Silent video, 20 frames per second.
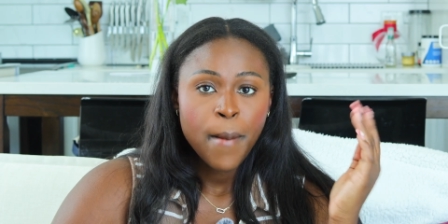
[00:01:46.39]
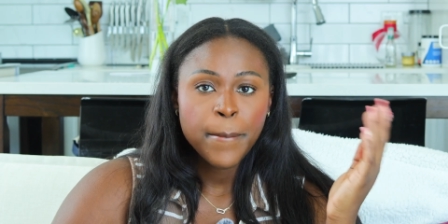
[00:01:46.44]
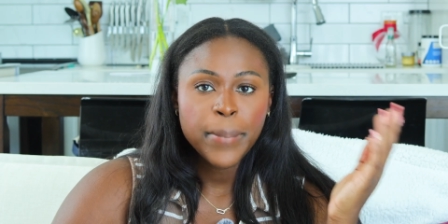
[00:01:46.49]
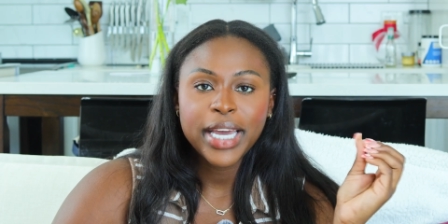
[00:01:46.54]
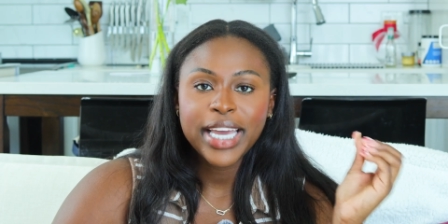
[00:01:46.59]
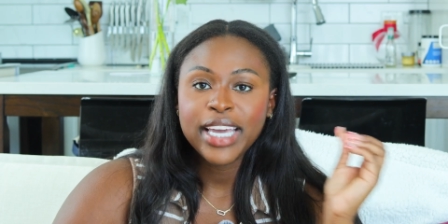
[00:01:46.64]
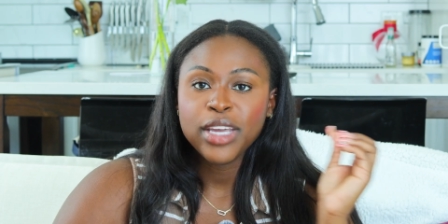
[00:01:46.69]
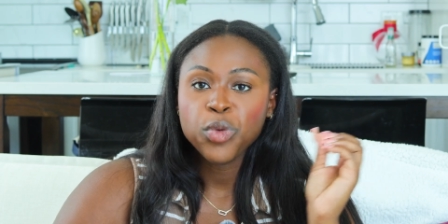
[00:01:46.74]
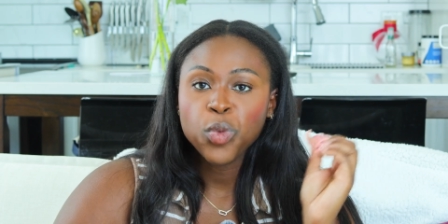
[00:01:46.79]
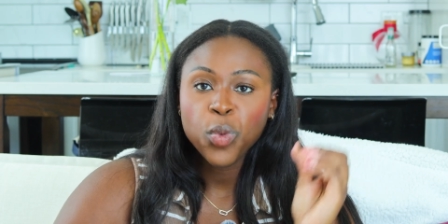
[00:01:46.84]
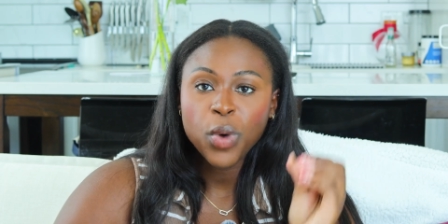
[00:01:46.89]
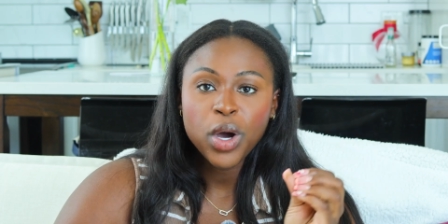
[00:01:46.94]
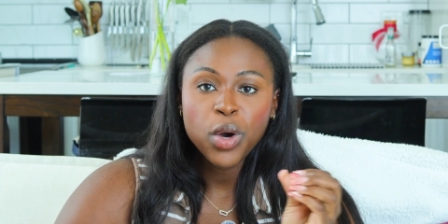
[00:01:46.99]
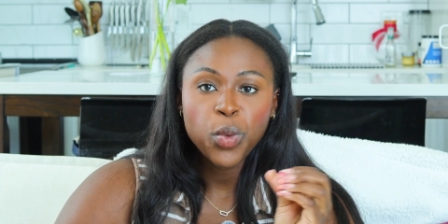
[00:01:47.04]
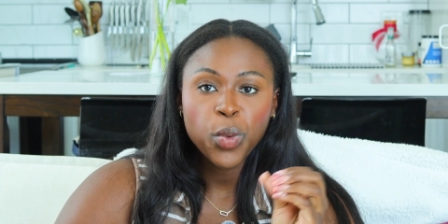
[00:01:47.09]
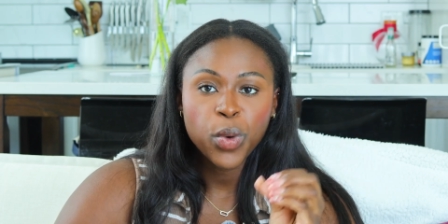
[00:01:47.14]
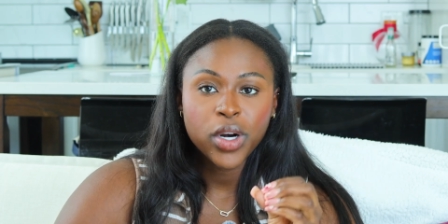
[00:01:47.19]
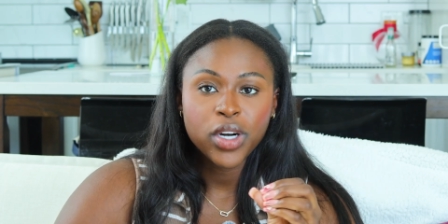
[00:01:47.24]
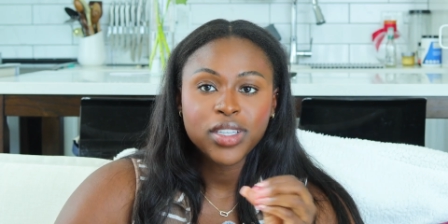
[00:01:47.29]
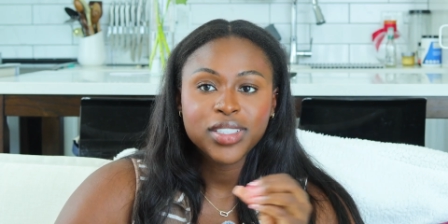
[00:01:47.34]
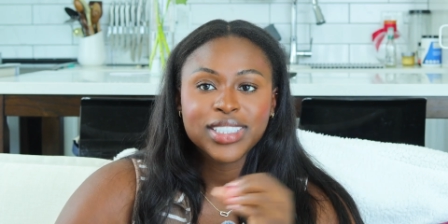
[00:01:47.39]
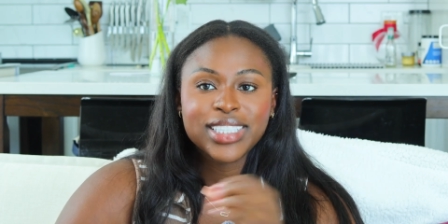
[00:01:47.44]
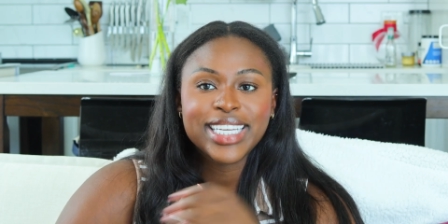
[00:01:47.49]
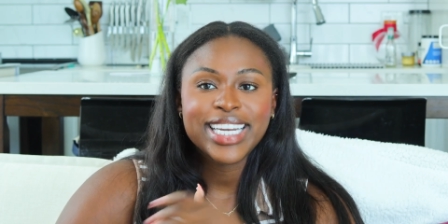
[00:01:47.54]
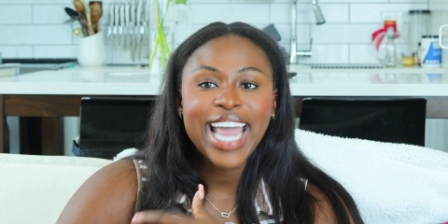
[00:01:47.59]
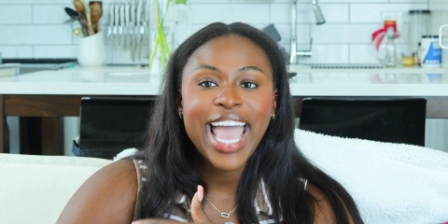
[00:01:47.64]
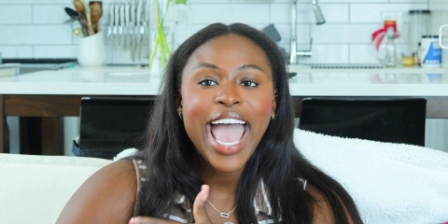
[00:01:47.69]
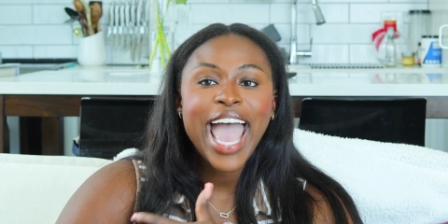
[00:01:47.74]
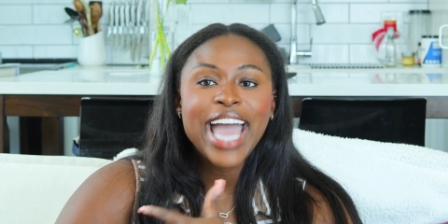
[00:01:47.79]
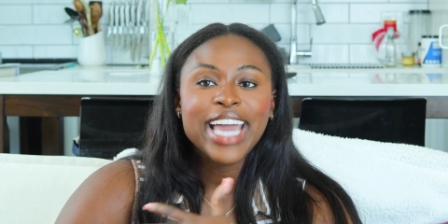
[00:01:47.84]
But in what world
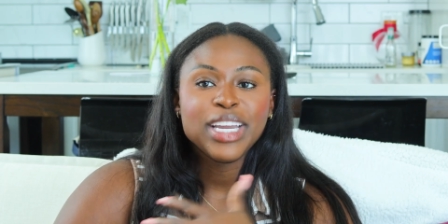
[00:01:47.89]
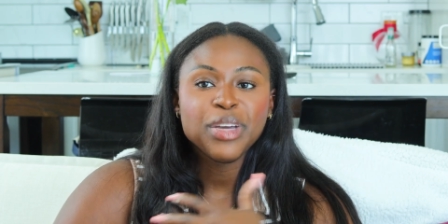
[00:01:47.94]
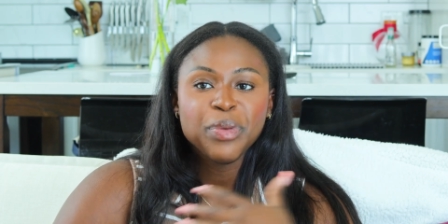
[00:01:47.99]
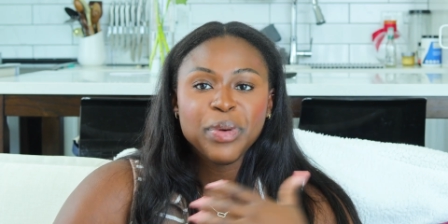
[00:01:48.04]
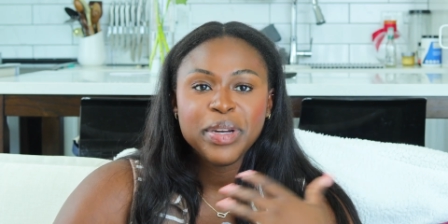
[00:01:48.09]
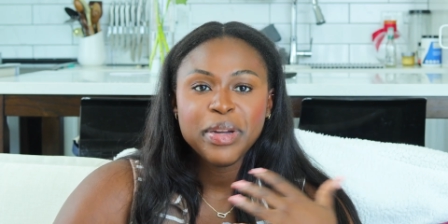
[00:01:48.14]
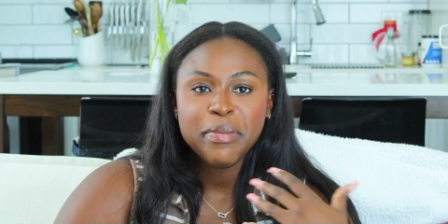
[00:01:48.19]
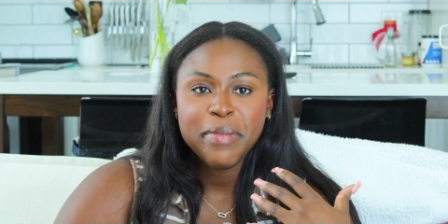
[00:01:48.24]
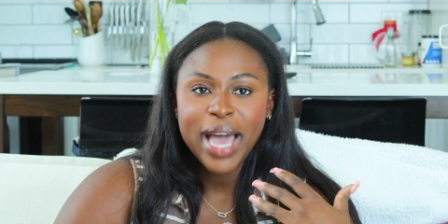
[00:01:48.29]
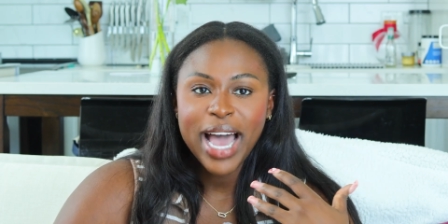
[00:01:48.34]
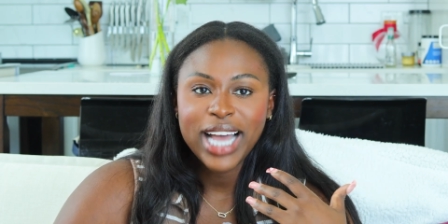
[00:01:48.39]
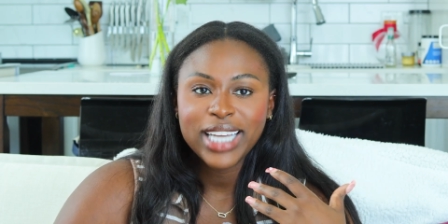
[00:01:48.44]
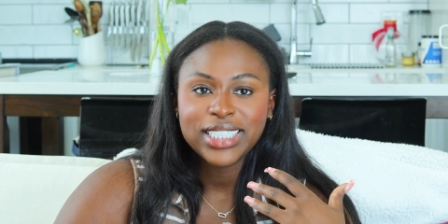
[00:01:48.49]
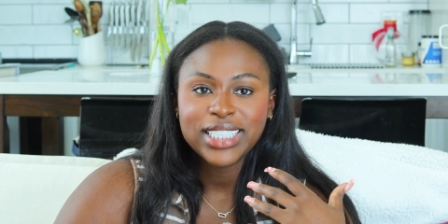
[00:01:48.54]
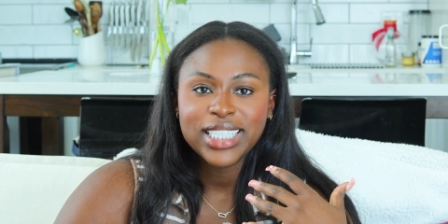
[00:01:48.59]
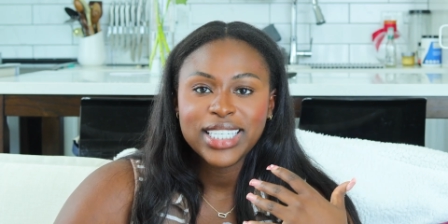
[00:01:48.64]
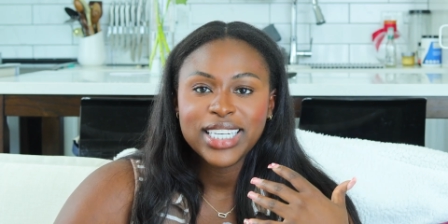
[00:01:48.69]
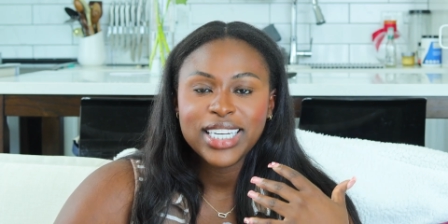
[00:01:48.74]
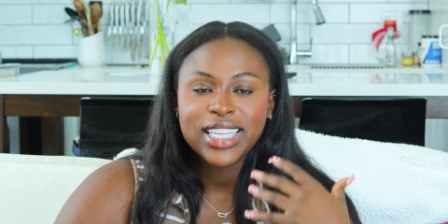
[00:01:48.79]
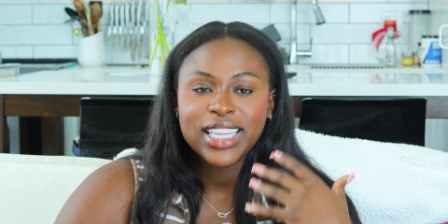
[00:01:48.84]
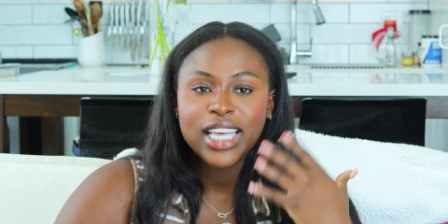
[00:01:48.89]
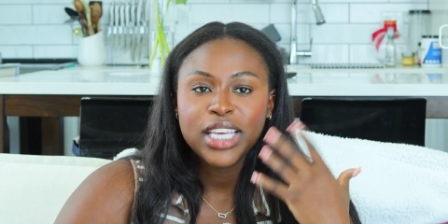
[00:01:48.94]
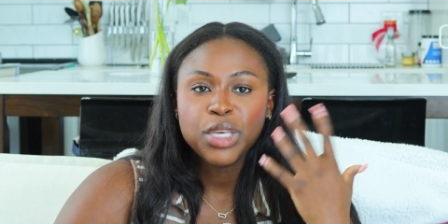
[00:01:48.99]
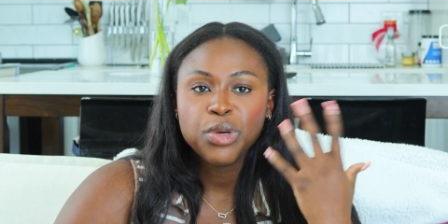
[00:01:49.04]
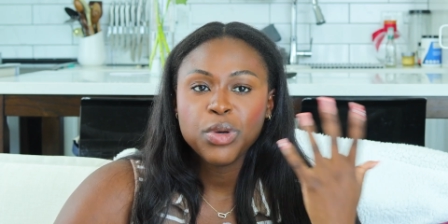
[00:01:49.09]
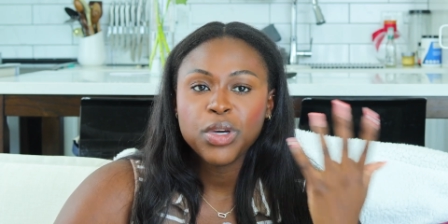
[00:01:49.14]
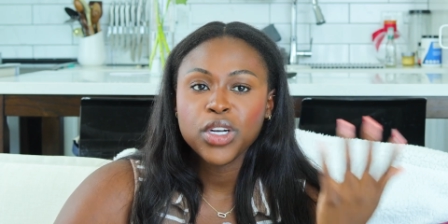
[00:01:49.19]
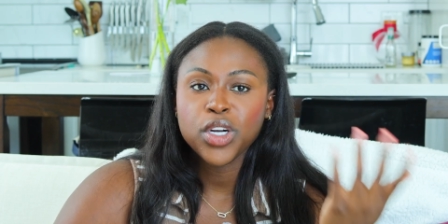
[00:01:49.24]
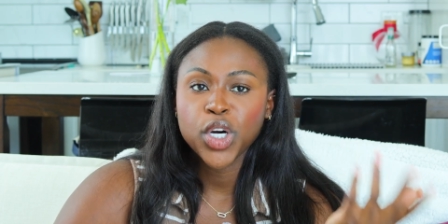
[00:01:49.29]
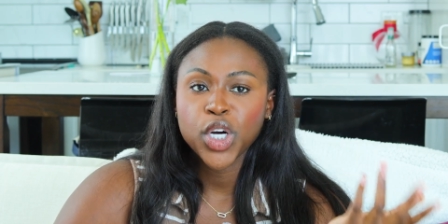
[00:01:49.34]
did anyone imagine that
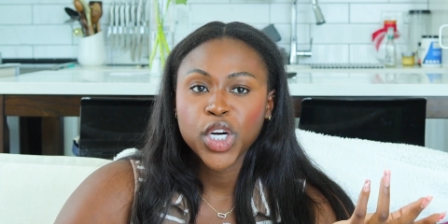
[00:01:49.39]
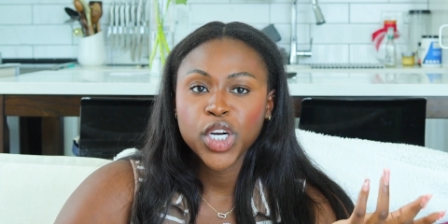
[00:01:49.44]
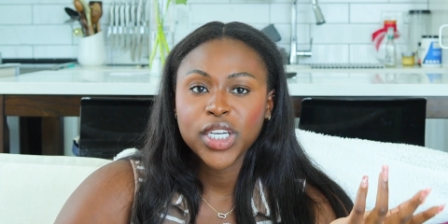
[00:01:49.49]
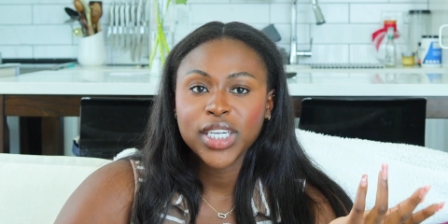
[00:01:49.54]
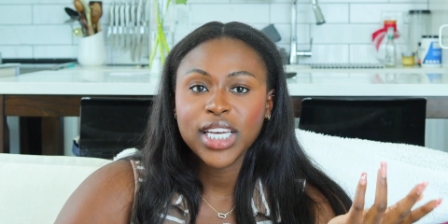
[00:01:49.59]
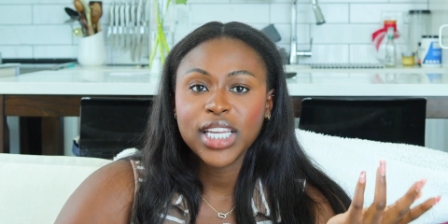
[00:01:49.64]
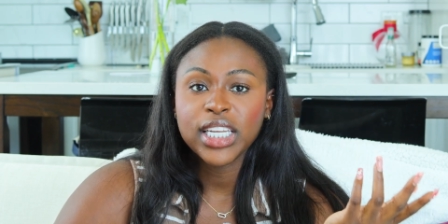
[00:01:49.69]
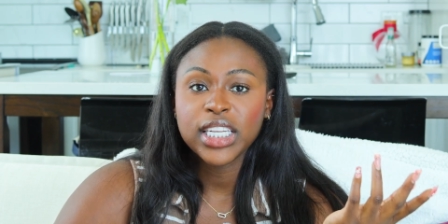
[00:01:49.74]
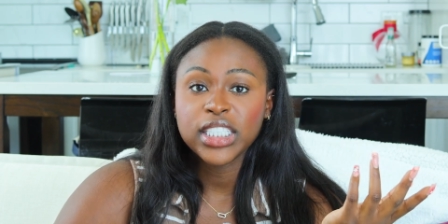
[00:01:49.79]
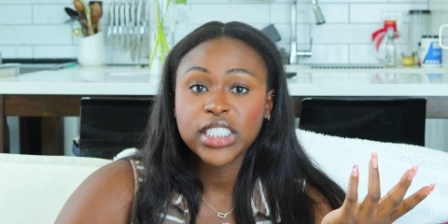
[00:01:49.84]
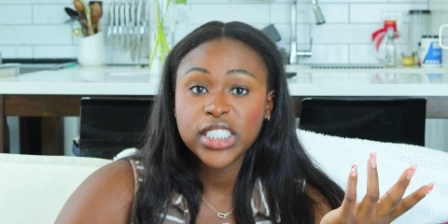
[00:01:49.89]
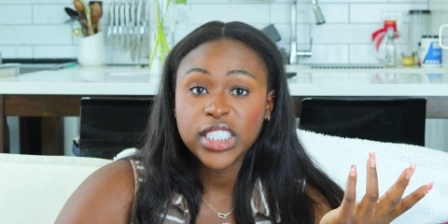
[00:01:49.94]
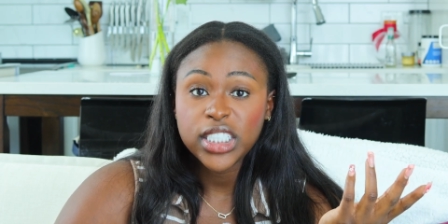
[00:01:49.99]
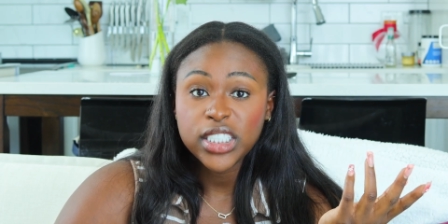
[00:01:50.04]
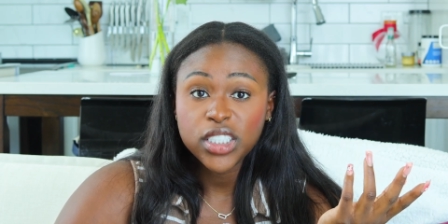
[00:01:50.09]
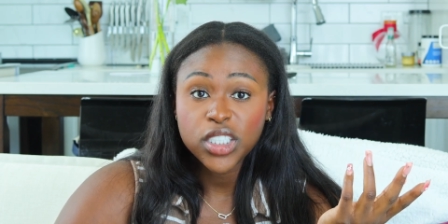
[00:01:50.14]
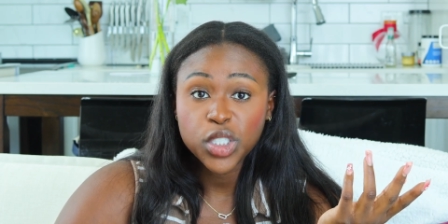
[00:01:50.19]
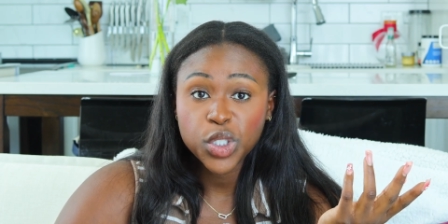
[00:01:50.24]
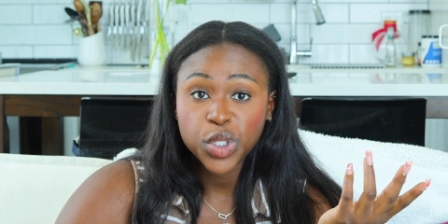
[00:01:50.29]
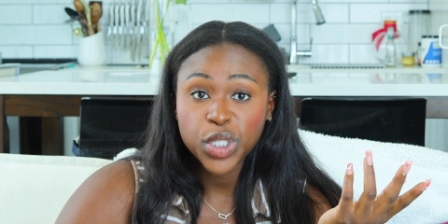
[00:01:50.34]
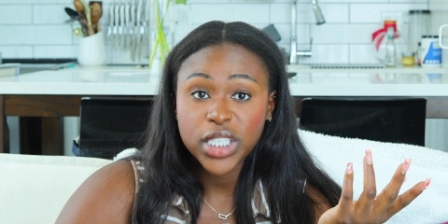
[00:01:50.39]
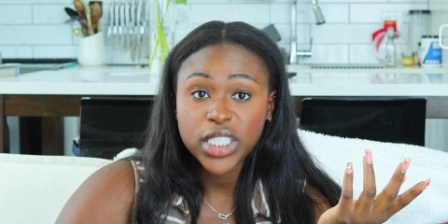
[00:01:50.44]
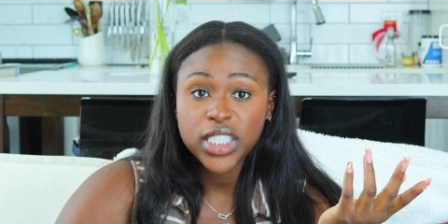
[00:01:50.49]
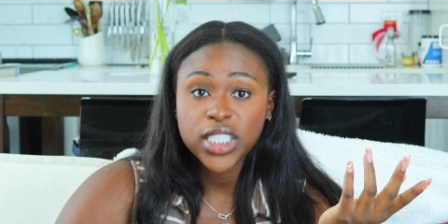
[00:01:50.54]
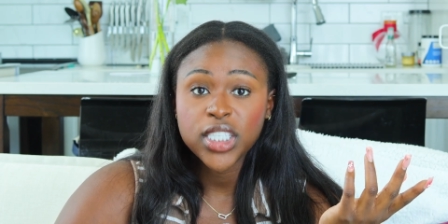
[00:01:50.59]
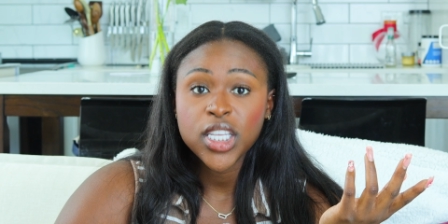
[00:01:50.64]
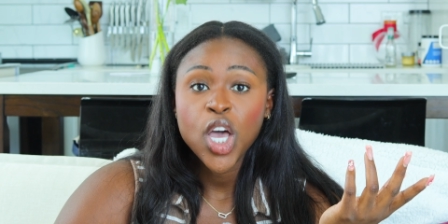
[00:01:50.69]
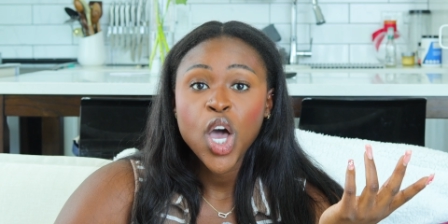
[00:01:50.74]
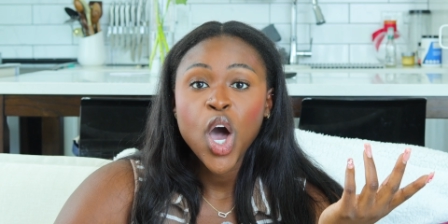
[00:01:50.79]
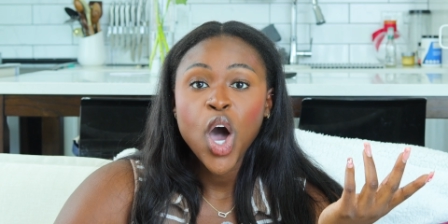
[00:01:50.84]
you could earn legit
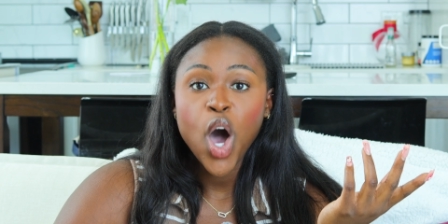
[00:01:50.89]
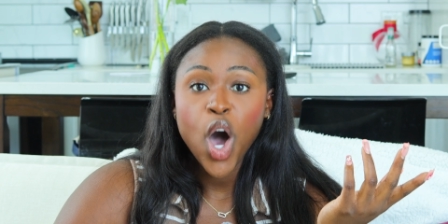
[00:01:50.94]
degrees